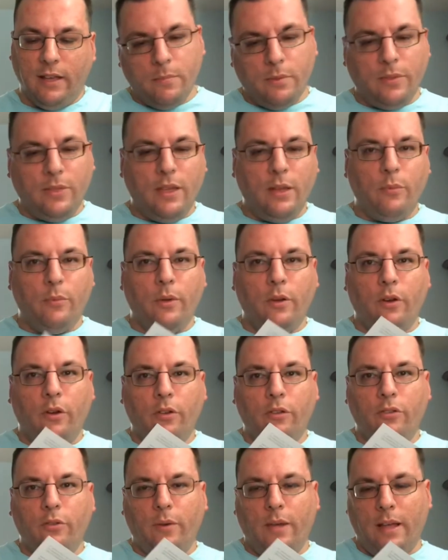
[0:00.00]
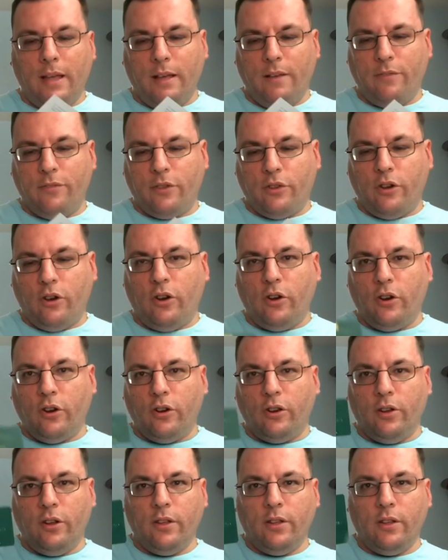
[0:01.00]
But then we also have the
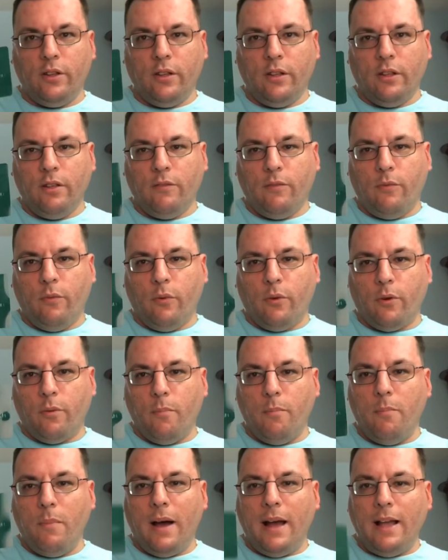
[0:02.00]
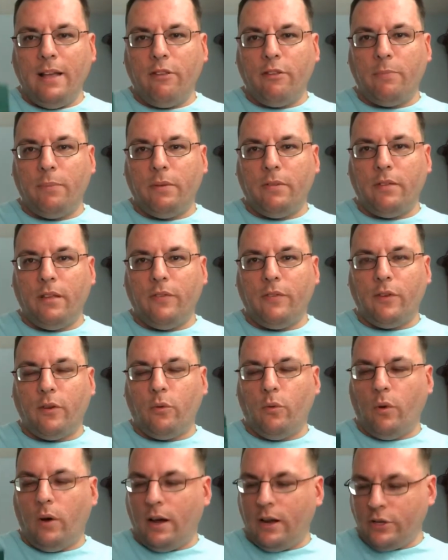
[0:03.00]
card for my specific
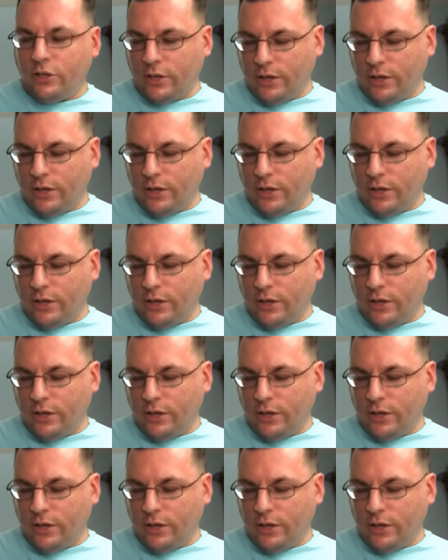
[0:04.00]
watch.